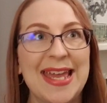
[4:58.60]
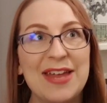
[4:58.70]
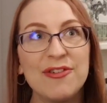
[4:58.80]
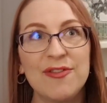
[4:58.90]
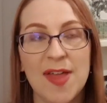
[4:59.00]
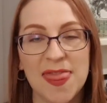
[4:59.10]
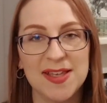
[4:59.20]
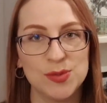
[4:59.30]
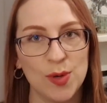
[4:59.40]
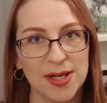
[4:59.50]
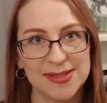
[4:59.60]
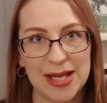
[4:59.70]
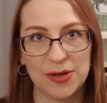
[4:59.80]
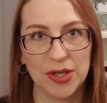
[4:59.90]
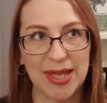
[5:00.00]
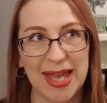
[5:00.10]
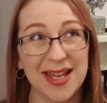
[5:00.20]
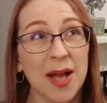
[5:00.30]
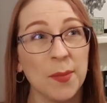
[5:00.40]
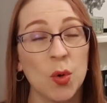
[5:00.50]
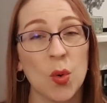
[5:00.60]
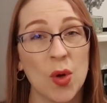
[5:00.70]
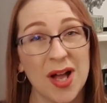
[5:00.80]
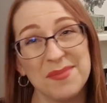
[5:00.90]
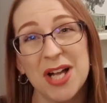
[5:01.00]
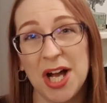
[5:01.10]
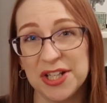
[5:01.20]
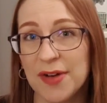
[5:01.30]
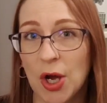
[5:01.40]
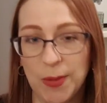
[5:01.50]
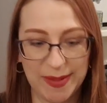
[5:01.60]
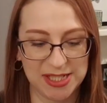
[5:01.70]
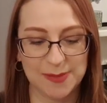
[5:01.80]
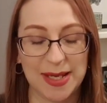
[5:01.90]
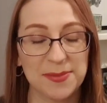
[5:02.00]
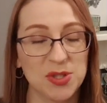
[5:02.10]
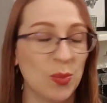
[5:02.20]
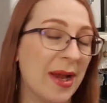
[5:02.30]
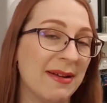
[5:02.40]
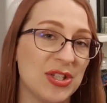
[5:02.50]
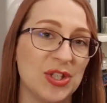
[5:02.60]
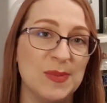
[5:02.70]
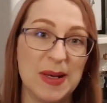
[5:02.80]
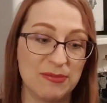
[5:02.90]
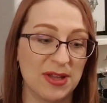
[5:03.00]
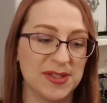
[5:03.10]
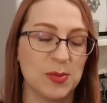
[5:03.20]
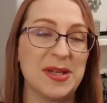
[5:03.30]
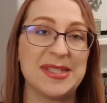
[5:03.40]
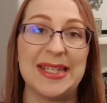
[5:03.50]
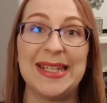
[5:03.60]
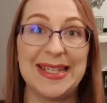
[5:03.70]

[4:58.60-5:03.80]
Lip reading: If this works out okay, I'm kind of hoping to be able to wear it to my brother's wedding